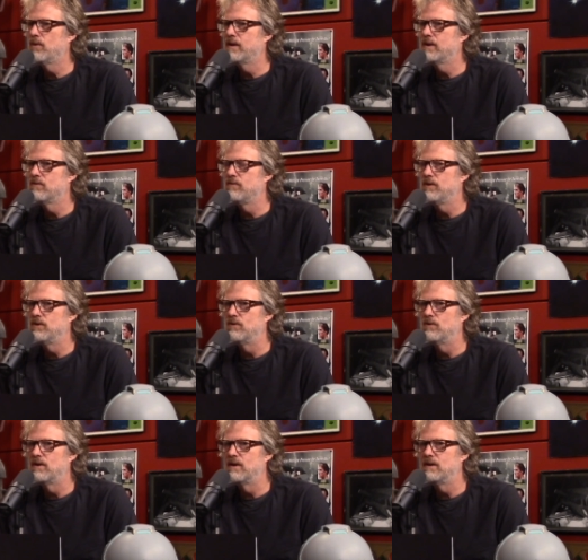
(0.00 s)
interview,
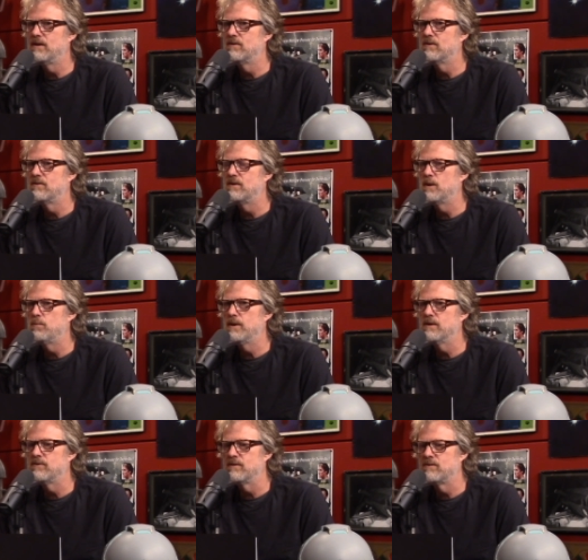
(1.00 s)
and he says, The
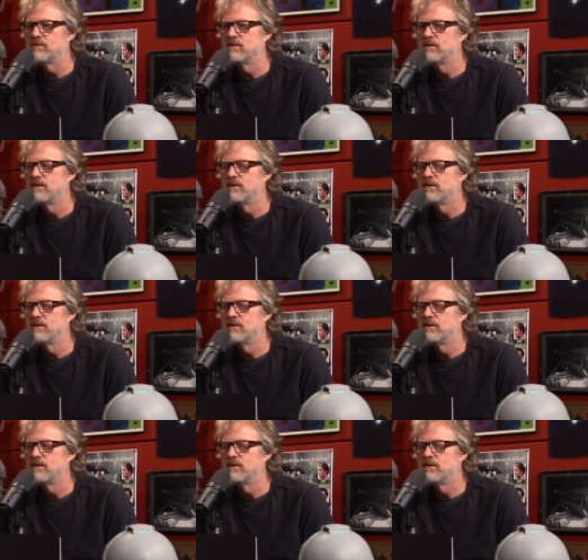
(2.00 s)
Abyss, it's